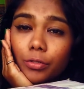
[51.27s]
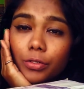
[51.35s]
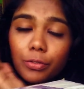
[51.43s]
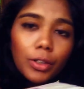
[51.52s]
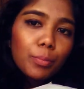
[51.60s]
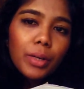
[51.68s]

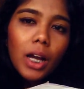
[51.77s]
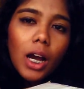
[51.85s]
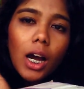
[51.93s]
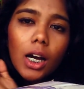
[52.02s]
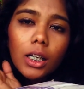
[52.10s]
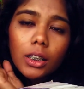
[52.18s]

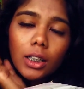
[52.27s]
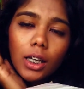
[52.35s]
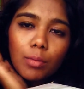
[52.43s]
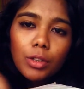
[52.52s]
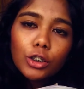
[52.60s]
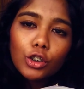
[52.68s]
Flipkart,
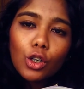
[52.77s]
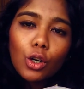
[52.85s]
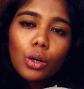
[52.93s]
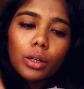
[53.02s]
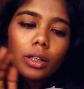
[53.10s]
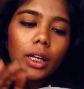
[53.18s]

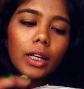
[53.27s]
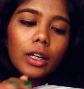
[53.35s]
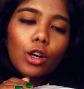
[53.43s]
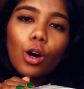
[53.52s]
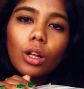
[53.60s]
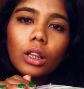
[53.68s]
Amazon, and
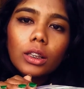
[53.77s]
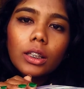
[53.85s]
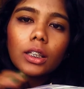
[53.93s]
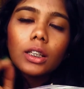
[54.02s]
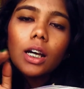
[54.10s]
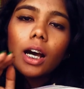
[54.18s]
all
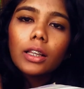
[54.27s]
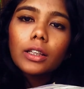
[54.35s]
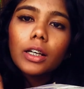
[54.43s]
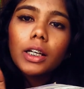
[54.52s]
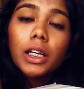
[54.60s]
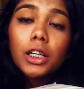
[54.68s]
the
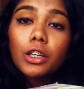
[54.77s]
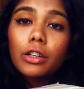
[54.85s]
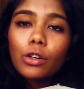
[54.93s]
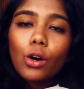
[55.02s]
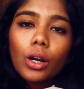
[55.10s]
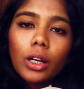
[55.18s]
other Indian
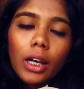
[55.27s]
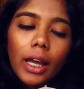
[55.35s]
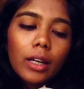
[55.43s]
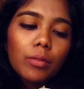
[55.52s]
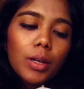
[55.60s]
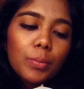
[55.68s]

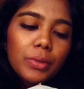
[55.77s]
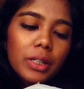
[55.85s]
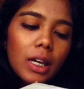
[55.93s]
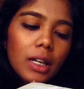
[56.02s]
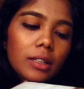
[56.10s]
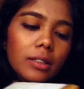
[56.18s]
online
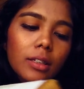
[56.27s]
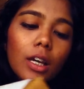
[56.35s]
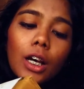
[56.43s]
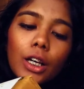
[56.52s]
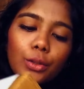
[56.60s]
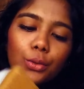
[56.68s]
websites.
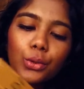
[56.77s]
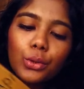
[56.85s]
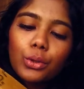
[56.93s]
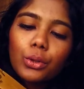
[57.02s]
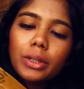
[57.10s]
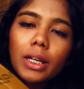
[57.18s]

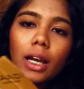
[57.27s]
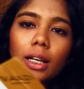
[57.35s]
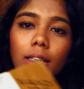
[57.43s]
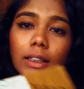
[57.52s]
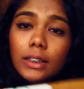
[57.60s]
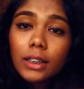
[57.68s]
So yeah,
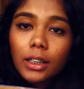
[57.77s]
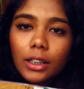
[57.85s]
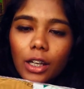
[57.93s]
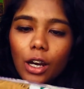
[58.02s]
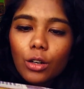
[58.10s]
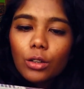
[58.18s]
let's check it
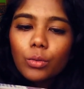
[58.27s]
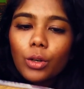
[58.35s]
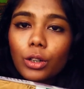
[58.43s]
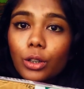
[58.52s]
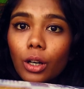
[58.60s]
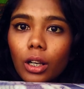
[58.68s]
out
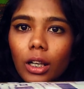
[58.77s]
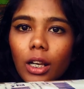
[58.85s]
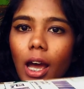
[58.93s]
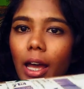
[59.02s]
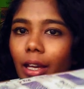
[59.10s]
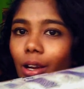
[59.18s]
what all
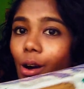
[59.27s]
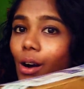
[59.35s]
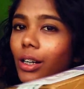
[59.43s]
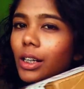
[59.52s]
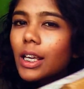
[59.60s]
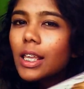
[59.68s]
I
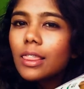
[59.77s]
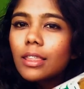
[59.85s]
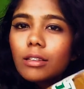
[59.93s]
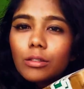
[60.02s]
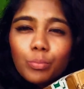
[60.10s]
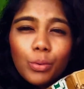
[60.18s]
got in
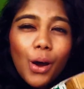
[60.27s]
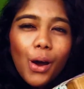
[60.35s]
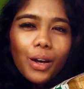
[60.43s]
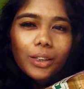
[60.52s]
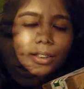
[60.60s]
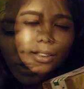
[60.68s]
this
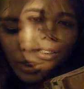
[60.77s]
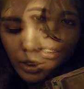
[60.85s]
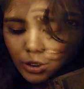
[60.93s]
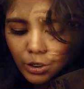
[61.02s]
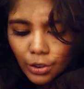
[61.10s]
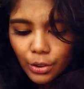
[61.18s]
box.
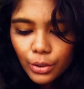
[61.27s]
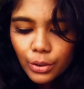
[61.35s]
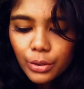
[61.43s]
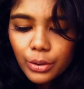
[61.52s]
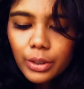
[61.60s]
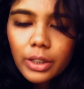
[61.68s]

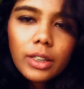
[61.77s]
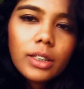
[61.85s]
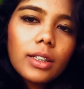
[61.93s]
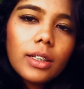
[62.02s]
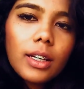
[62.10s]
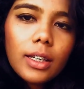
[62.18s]
So
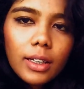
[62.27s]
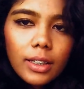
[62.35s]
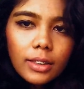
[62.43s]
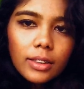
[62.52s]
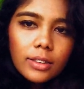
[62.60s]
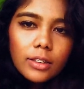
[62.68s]
yeah,
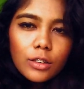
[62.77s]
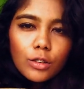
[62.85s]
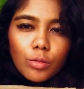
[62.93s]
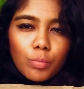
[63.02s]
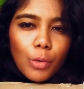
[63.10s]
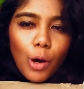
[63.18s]
this is
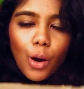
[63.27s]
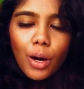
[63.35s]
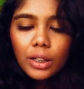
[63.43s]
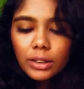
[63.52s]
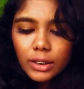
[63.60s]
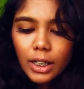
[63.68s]
the
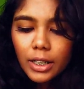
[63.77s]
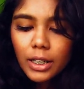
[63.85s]
box, and